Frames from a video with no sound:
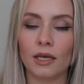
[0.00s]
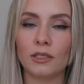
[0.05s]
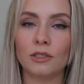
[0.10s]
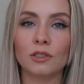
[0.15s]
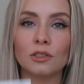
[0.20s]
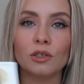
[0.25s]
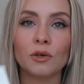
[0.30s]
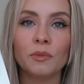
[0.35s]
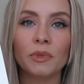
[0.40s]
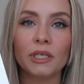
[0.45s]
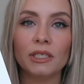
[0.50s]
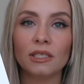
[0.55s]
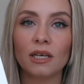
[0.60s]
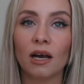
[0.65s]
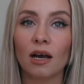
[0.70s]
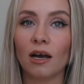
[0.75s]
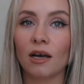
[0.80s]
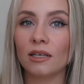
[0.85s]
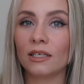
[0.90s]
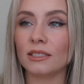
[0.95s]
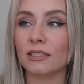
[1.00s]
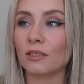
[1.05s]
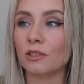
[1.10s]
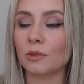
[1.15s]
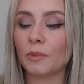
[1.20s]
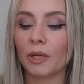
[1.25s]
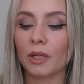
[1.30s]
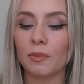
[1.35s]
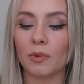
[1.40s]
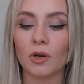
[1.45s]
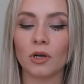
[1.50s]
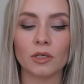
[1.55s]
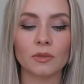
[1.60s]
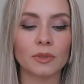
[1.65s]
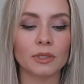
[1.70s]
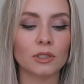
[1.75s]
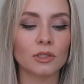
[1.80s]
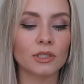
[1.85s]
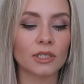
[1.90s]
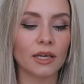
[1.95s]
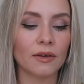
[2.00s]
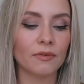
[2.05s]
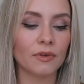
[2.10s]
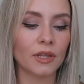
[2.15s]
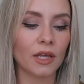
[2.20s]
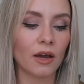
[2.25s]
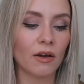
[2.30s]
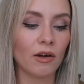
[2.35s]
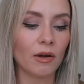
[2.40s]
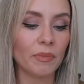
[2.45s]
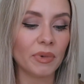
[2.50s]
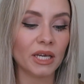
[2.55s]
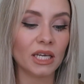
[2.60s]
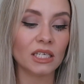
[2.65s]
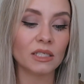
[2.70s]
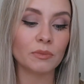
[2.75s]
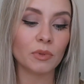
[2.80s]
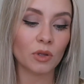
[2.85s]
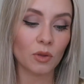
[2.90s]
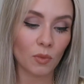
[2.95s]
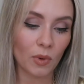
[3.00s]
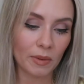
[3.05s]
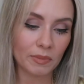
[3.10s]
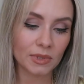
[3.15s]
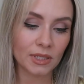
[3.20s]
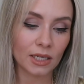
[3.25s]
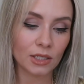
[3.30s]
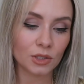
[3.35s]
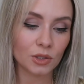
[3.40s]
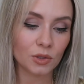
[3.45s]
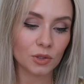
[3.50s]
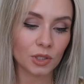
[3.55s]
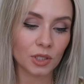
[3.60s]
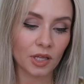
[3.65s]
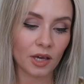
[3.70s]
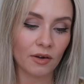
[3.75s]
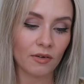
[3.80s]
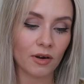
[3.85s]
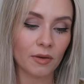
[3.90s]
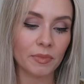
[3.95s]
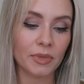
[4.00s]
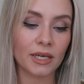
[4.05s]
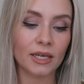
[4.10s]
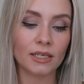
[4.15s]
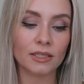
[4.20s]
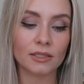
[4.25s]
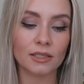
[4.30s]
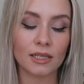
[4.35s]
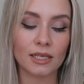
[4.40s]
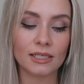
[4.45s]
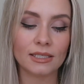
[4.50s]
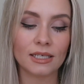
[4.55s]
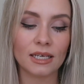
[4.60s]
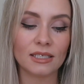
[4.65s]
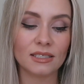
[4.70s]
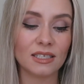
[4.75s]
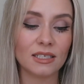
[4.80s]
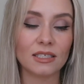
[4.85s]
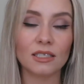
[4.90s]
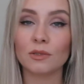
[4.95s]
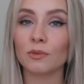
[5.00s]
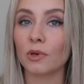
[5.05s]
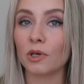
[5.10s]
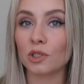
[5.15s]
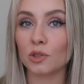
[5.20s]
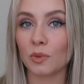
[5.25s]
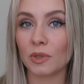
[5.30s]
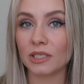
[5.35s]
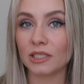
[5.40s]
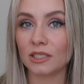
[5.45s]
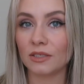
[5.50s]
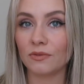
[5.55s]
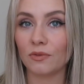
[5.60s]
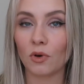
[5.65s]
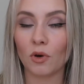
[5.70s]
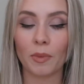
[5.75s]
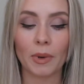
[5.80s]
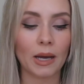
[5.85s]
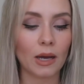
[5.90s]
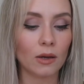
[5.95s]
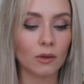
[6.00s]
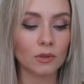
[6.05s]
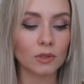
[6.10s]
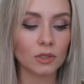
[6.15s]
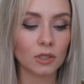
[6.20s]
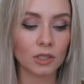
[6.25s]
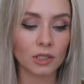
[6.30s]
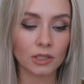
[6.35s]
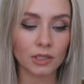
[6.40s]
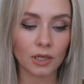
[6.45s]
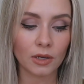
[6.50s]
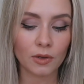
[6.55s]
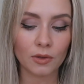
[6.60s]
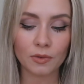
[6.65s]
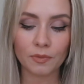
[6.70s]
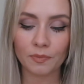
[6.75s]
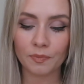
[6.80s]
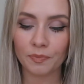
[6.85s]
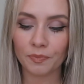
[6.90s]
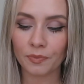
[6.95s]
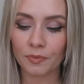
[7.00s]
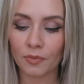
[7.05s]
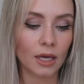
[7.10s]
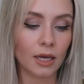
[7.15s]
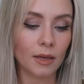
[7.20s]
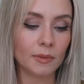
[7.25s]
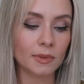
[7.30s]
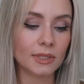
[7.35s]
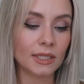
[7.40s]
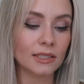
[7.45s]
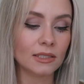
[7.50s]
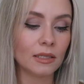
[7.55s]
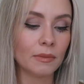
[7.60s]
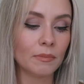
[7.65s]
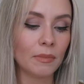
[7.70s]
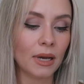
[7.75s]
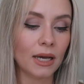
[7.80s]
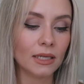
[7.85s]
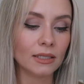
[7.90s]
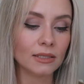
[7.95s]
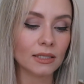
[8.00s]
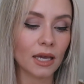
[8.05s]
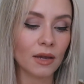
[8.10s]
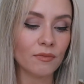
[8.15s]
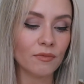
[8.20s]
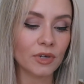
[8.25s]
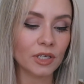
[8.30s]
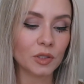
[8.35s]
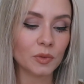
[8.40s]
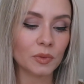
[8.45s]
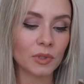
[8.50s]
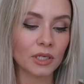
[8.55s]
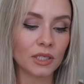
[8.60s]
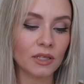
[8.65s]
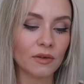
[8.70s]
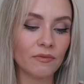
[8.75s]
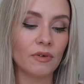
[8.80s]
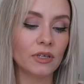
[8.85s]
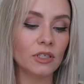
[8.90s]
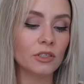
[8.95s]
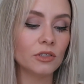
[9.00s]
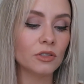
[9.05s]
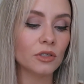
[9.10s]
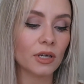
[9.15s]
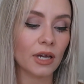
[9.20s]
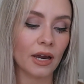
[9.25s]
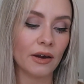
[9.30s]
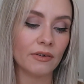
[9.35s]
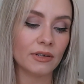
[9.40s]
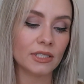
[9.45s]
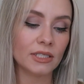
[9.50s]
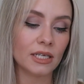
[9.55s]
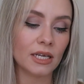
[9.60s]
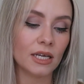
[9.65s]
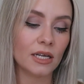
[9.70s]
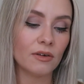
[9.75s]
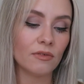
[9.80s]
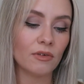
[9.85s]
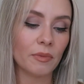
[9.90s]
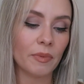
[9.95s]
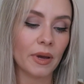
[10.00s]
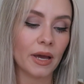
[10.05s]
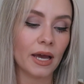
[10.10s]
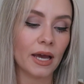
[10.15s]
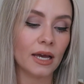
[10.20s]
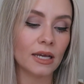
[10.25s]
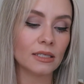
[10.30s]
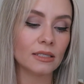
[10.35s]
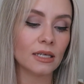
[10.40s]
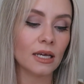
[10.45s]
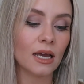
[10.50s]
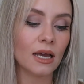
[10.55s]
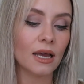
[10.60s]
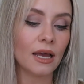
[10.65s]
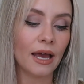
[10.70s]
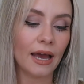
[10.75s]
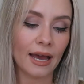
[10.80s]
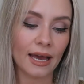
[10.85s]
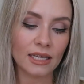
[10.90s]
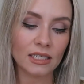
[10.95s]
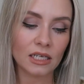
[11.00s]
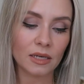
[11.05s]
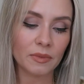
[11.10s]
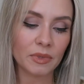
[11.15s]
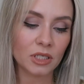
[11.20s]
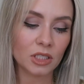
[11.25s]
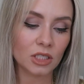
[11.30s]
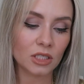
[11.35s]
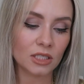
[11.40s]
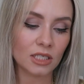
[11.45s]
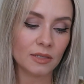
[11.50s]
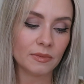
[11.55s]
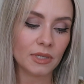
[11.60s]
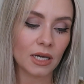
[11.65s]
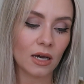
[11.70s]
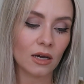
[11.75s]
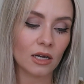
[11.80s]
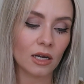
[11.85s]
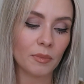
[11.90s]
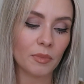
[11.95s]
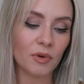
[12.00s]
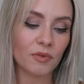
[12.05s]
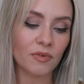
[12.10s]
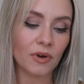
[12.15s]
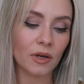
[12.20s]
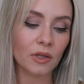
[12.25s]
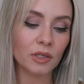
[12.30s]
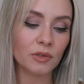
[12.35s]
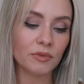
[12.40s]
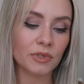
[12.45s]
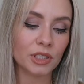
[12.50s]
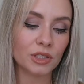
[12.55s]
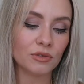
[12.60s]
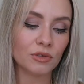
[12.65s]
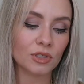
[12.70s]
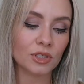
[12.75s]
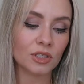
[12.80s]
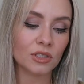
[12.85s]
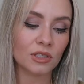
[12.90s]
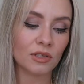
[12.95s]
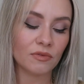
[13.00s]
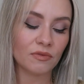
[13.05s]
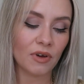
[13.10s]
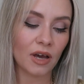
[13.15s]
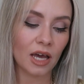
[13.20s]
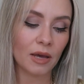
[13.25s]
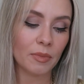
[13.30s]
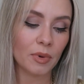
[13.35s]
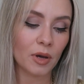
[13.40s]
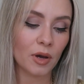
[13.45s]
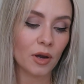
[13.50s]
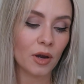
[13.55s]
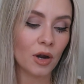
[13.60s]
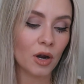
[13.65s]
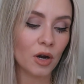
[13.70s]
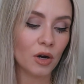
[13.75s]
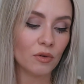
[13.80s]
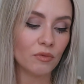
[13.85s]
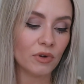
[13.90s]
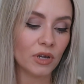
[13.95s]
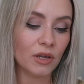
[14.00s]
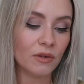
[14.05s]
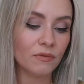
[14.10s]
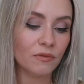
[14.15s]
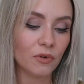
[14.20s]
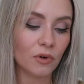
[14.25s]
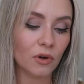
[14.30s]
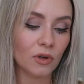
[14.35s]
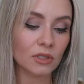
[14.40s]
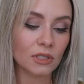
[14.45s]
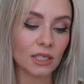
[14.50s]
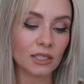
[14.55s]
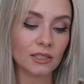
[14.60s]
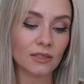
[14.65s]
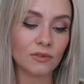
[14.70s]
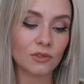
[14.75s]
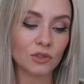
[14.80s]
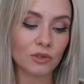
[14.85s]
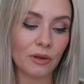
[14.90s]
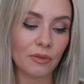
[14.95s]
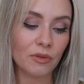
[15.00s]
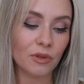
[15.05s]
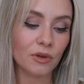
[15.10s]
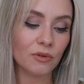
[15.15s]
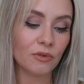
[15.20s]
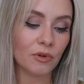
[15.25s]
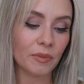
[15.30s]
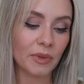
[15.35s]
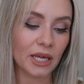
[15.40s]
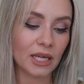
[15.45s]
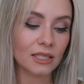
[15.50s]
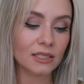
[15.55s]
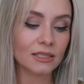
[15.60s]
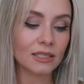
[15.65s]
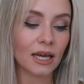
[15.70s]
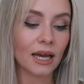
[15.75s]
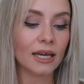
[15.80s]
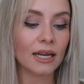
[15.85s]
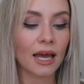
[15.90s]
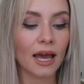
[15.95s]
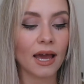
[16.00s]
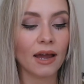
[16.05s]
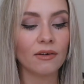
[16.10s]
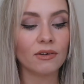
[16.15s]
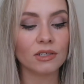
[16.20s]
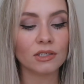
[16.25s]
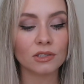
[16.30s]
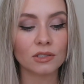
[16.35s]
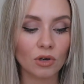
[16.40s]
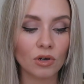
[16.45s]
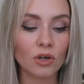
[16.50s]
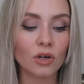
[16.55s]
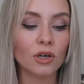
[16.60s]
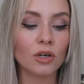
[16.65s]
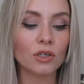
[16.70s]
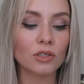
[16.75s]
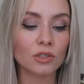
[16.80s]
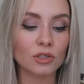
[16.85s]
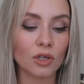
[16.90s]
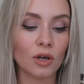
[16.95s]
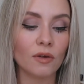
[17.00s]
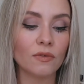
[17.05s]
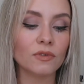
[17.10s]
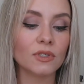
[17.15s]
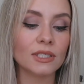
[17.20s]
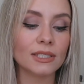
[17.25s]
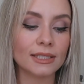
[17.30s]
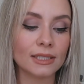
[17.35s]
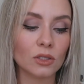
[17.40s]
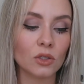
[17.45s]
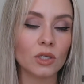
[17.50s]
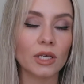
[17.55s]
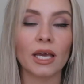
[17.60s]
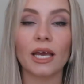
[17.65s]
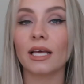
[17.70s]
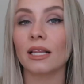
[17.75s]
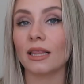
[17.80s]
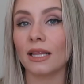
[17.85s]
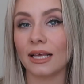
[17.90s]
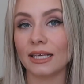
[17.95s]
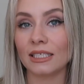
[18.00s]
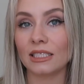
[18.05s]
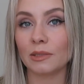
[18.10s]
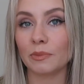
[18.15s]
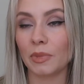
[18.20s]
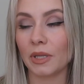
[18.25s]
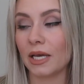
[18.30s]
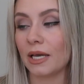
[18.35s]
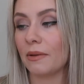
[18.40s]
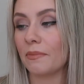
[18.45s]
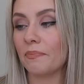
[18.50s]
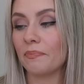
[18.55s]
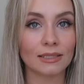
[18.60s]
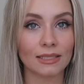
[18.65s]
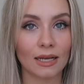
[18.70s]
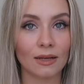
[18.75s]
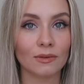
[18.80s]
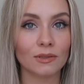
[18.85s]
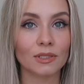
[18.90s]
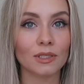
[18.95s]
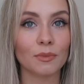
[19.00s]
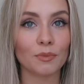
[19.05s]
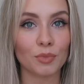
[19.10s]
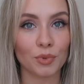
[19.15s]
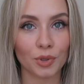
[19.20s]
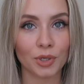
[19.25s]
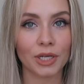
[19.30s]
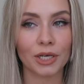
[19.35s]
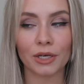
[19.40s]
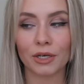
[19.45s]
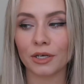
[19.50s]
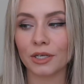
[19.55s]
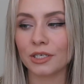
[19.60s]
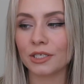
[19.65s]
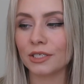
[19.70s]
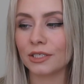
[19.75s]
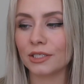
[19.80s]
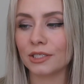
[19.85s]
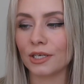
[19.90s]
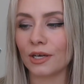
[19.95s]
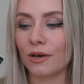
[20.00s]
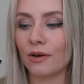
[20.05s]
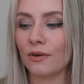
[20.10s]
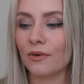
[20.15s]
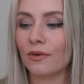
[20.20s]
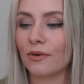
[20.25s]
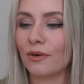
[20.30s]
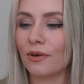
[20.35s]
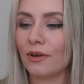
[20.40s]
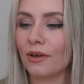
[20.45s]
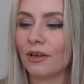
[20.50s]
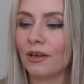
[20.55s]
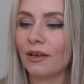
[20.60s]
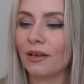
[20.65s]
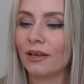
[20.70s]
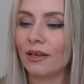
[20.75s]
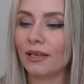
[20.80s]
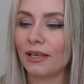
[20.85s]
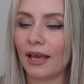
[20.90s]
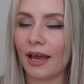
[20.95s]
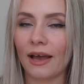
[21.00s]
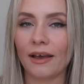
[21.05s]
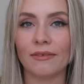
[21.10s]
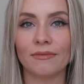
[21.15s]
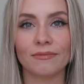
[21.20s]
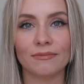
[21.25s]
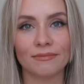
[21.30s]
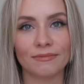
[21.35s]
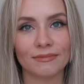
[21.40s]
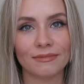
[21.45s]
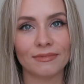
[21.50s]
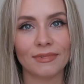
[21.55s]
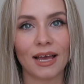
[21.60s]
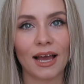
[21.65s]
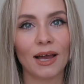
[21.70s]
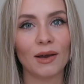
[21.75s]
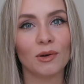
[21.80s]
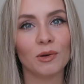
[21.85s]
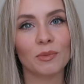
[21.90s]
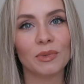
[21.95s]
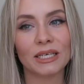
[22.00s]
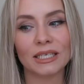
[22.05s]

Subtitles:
It does come with this card. It tells you about the product. It doesn't give you the RRPs, but the website shows you the RRPs. So this says this is worth £24 on its own. It says the mask enriched with vegetal keratin repairs hair damage deep down and profoundly restructures the fibre. Reinforced as if strengthened from the inside, hair is stronger, soft, silky and less split. Sounds pretty good. So yeah, I will